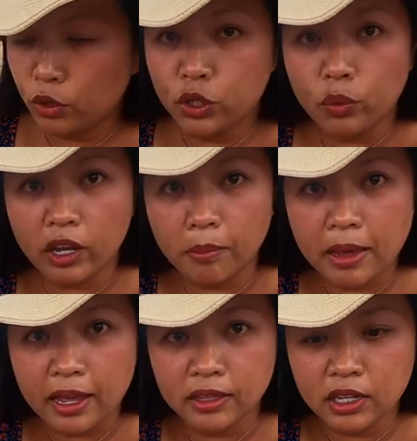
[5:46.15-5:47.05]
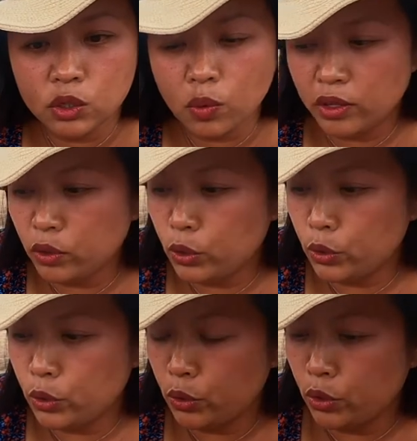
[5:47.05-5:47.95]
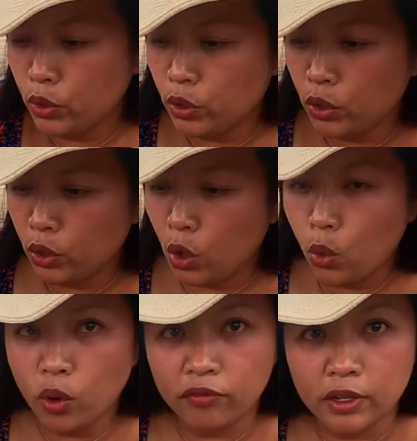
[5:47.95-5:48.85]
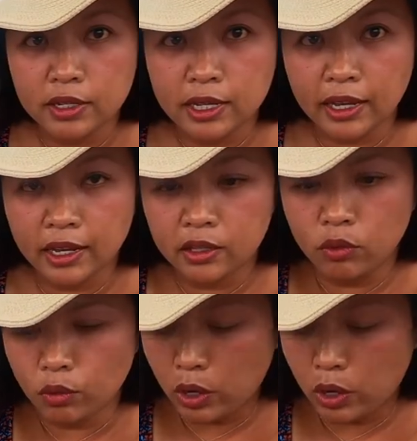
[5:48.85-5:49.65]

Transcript: So she recommend this one to go with the second